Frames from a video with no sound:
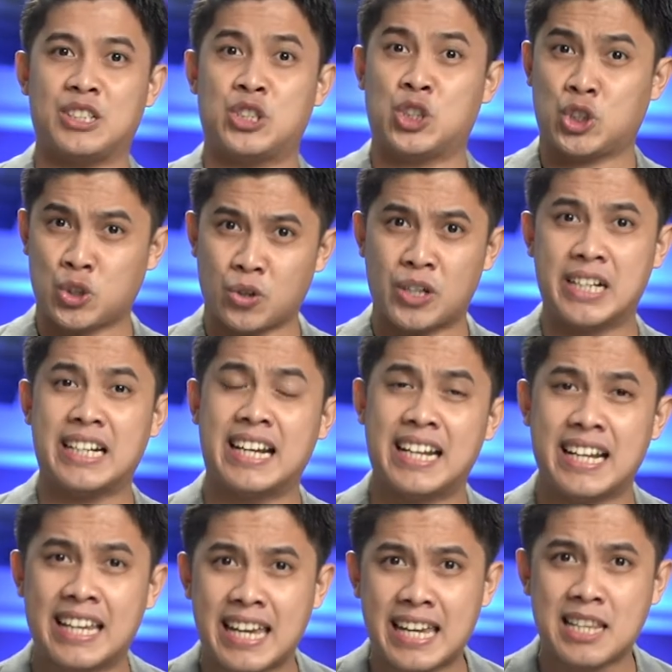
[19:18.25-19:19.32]
Sure na
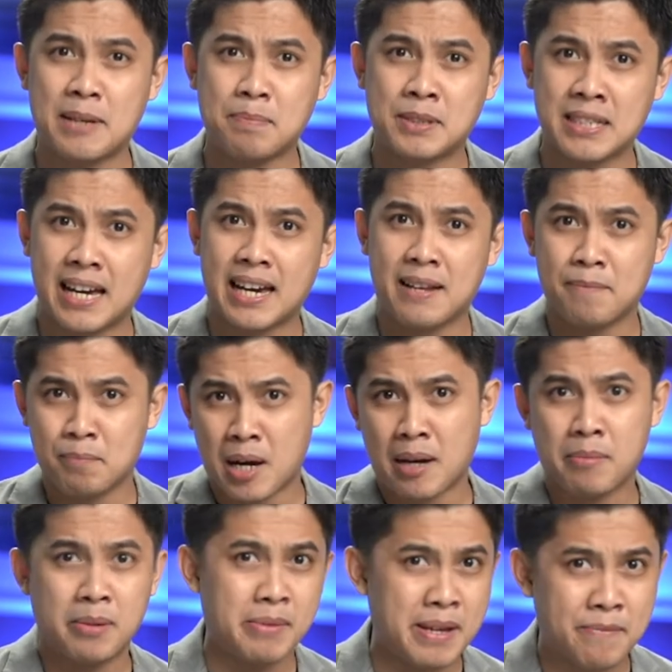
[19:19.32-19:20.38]
naginip siya, and
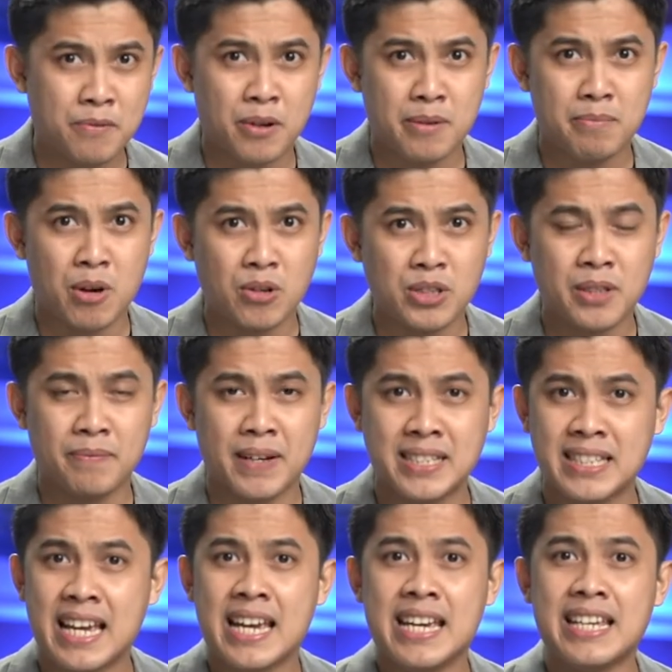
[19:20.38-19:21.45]
probably for most of
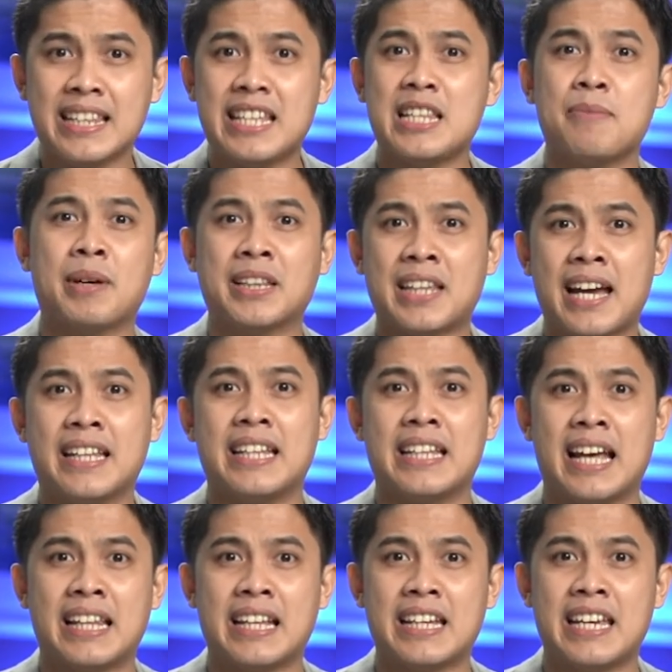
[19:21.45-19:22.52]
us, hindi naman tayo
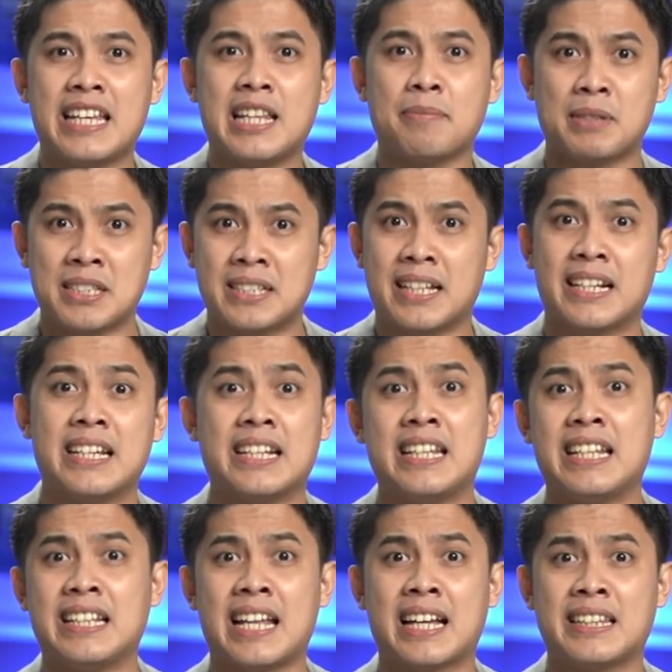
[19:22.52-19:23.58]
nananaginip tas
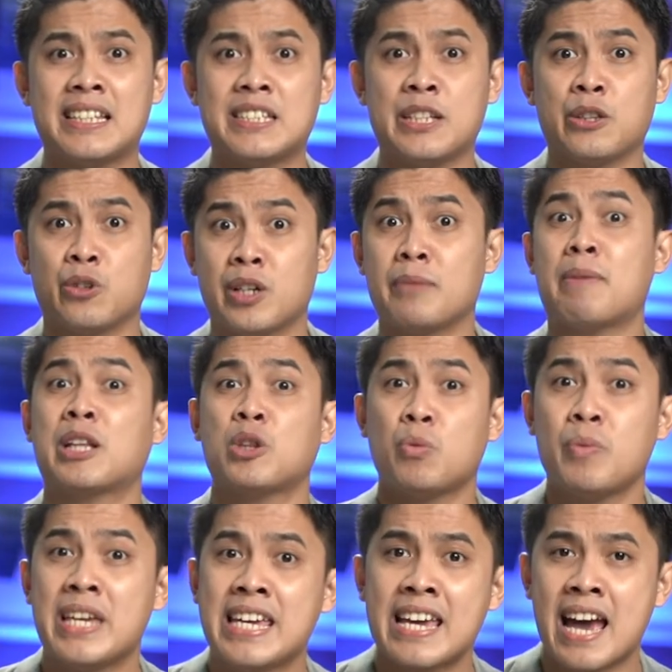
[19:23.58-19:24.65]
naririnig natin si Lord, but
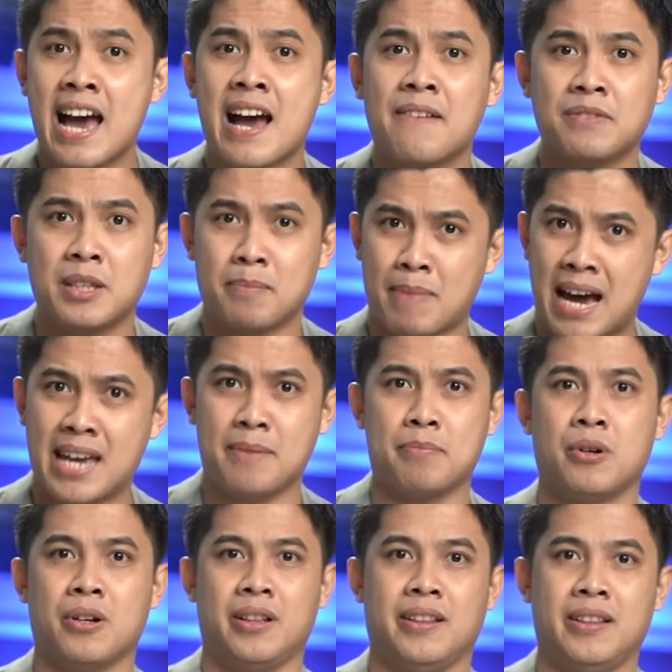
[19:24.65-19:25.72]
we have the
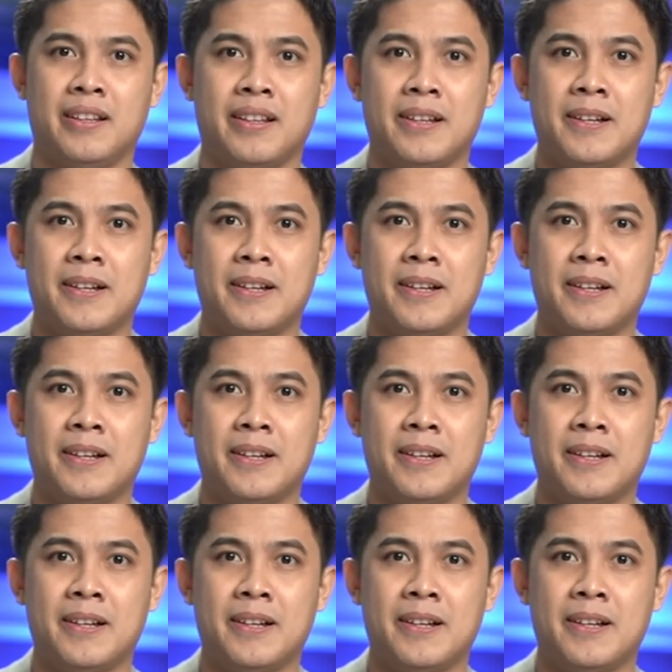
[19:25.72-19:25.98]
Bible.